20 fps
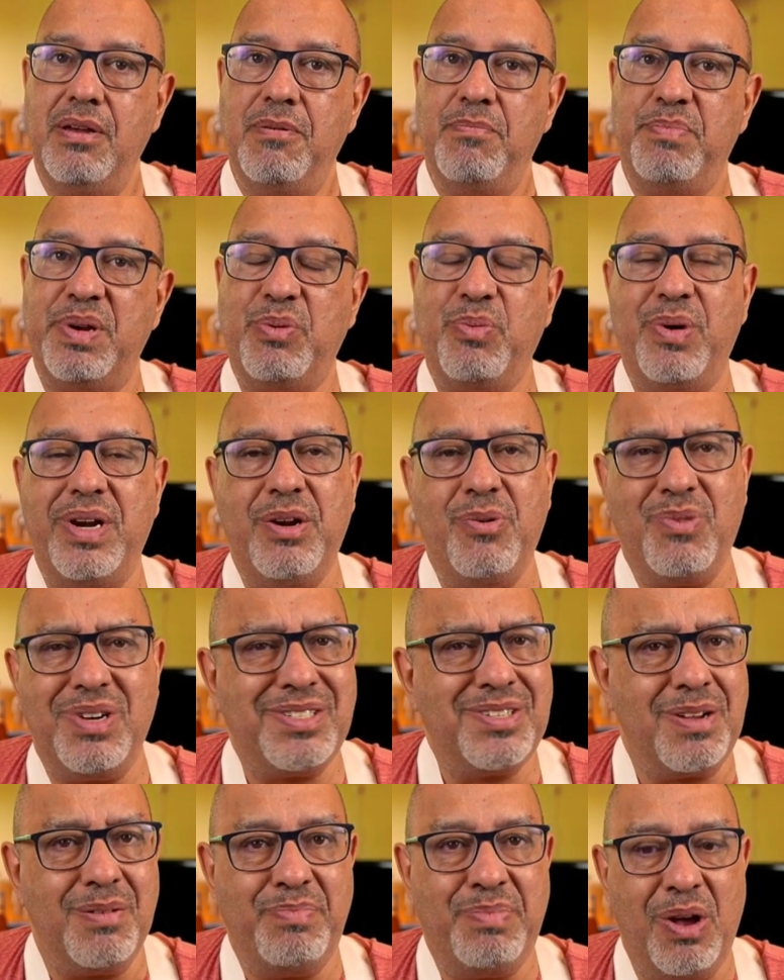But when it was
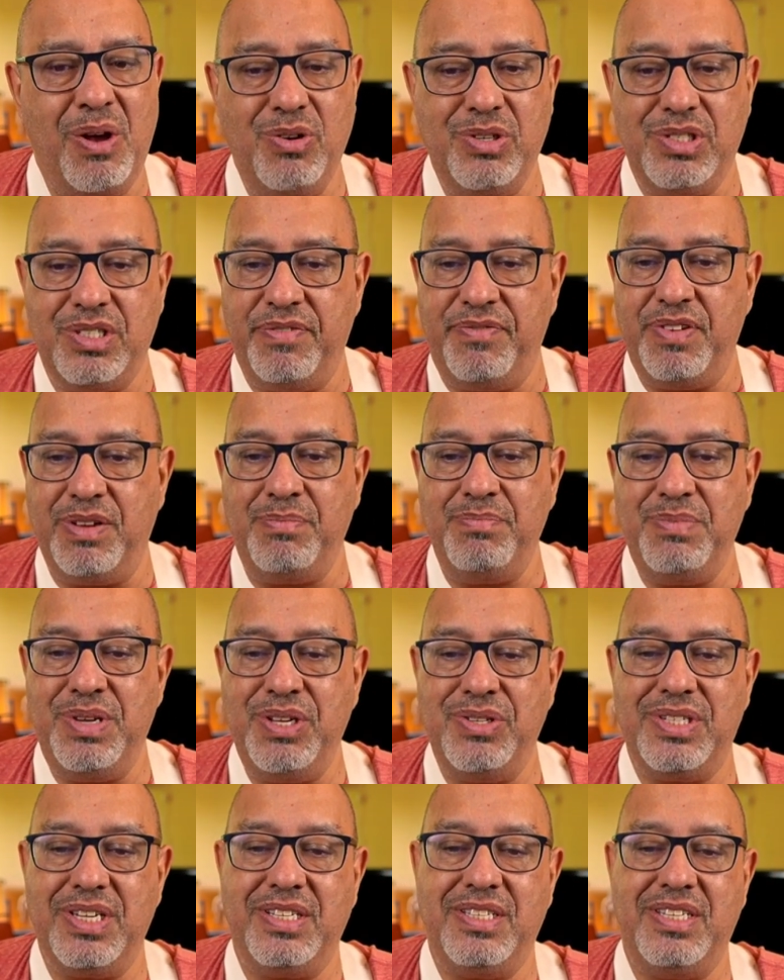composed, film
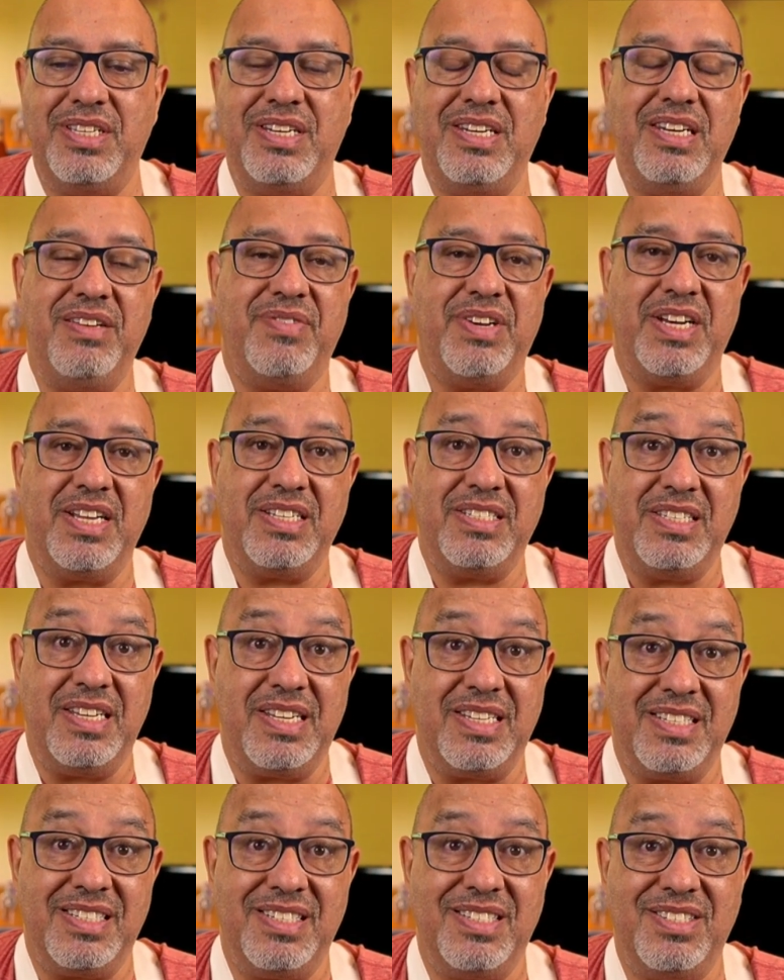music didn't even
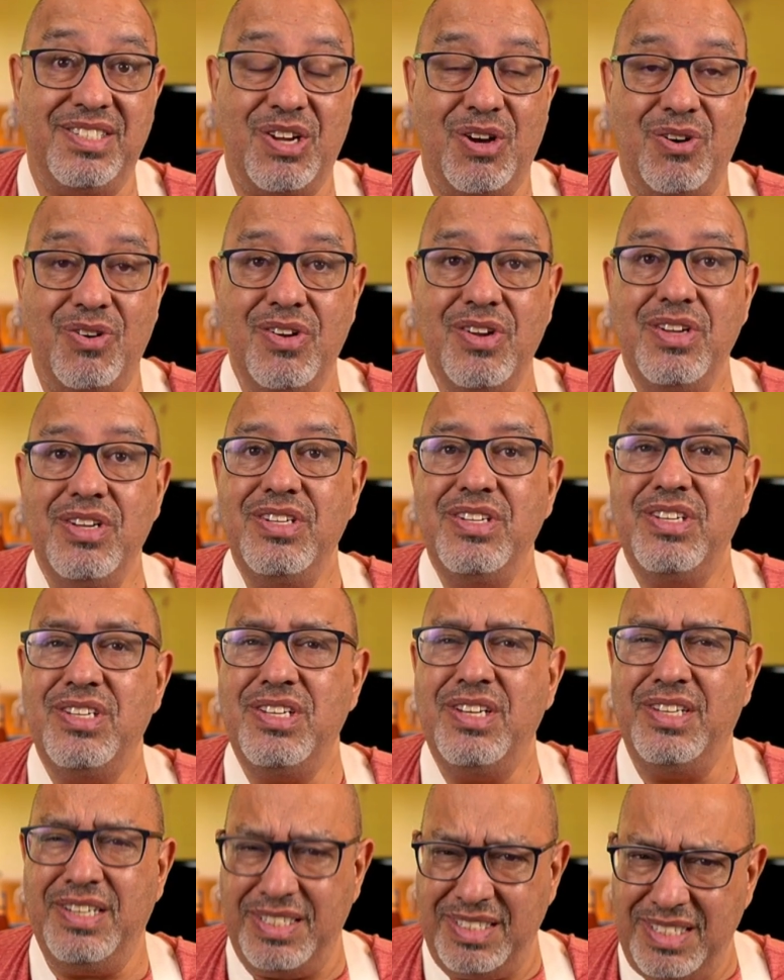exist. So
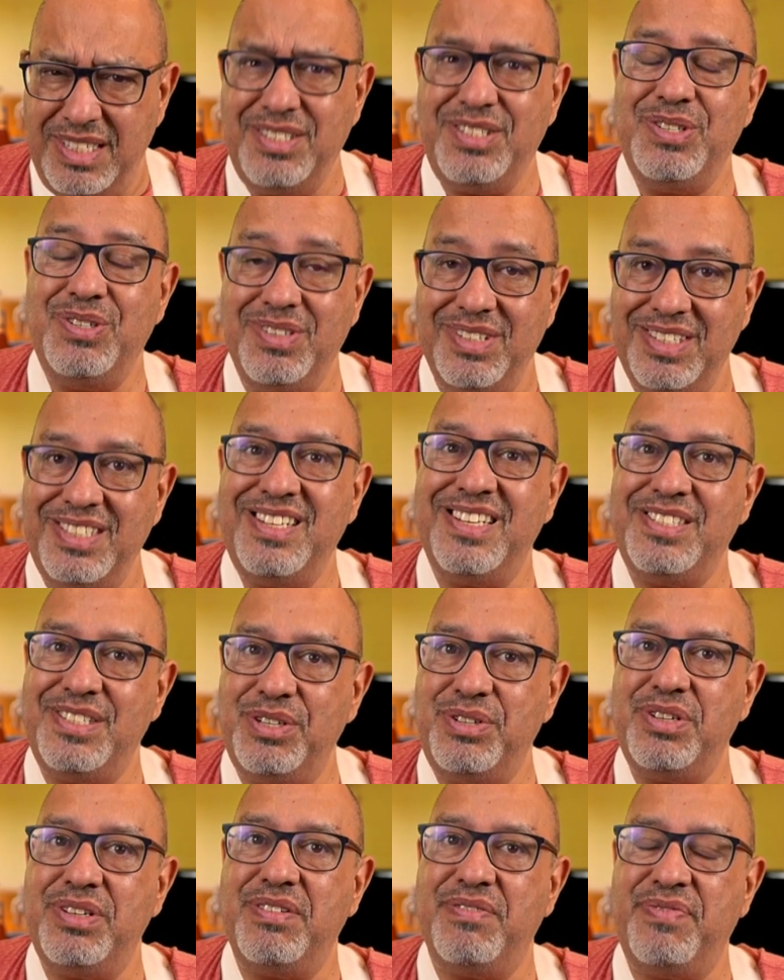listen to
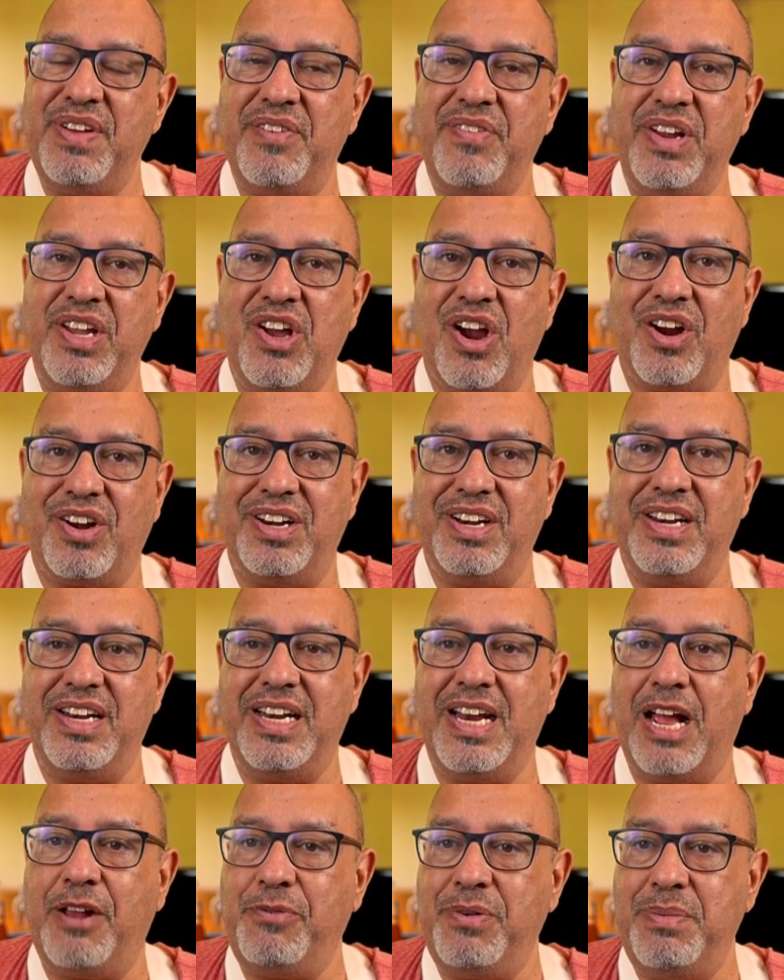the Fairy Garden,
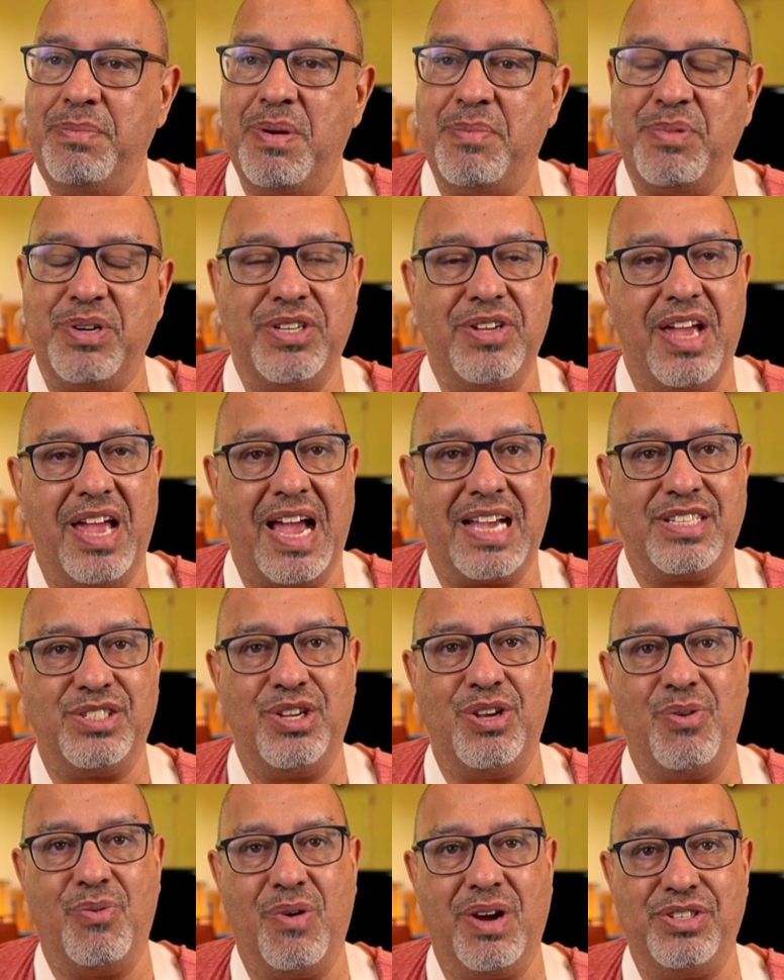and I'll remember to ask
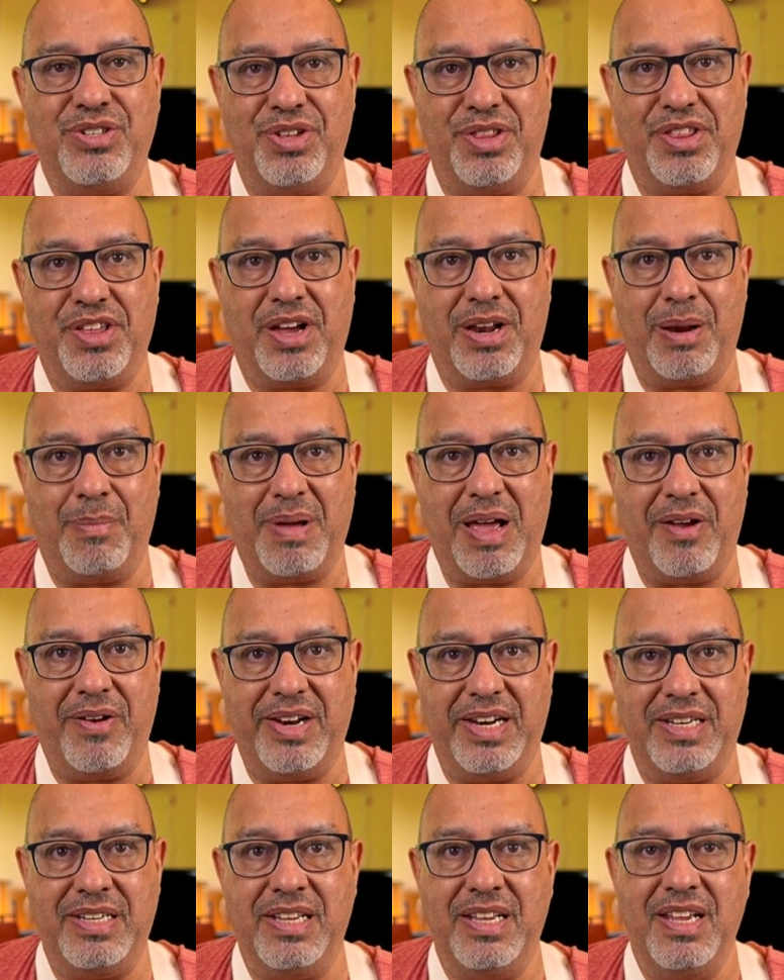you what you thought about
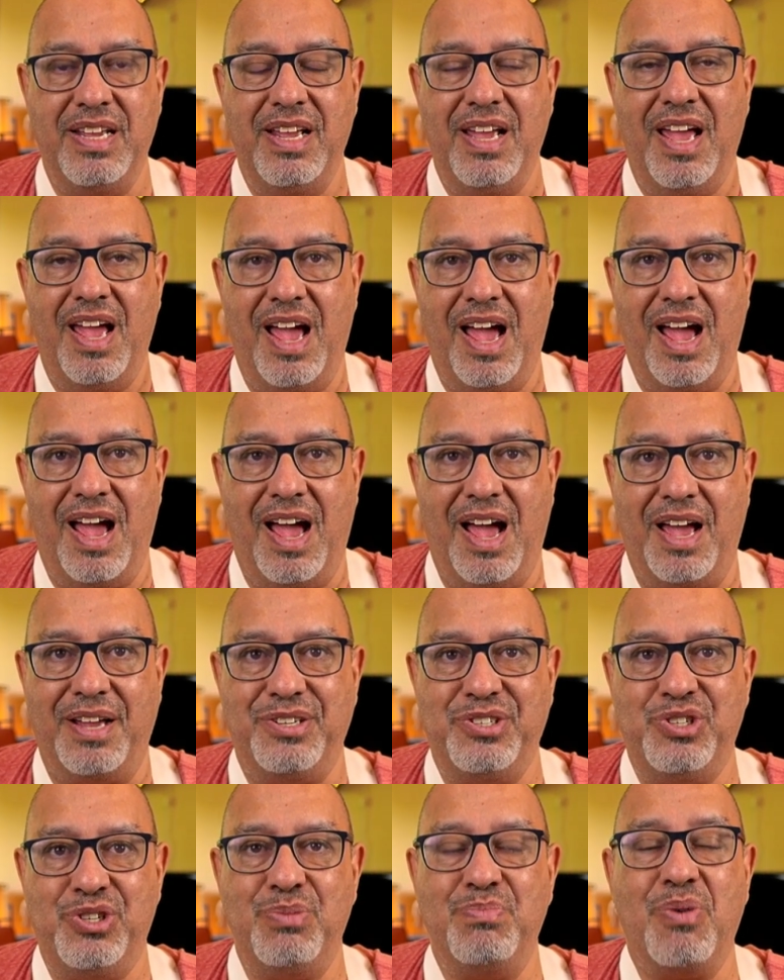it
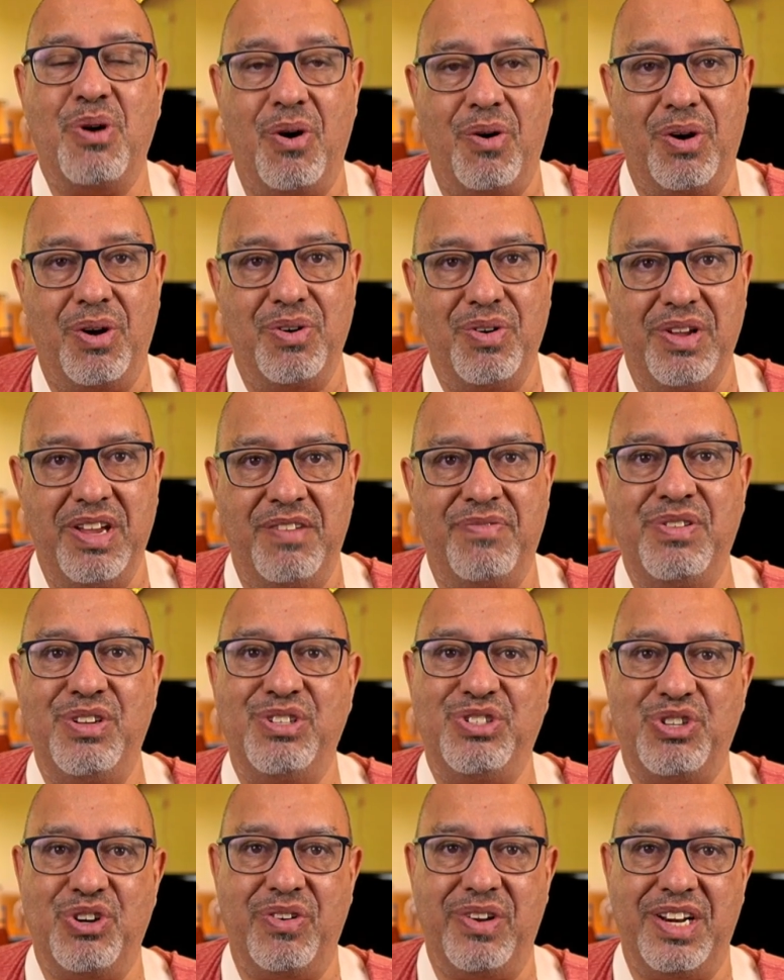tomorrow if you
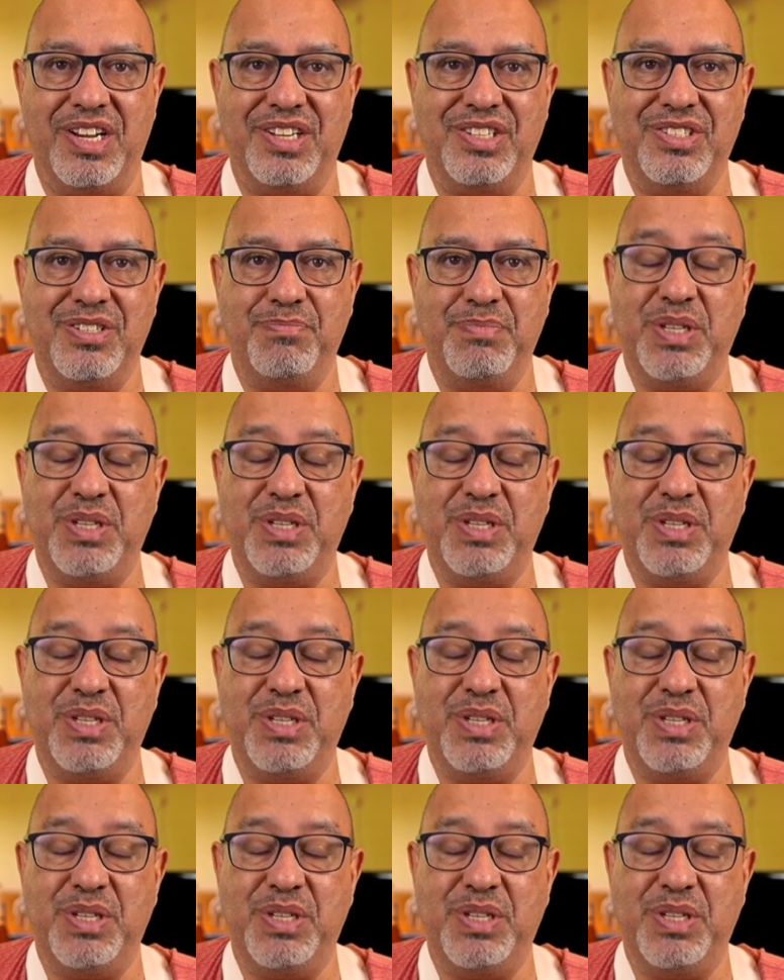join us.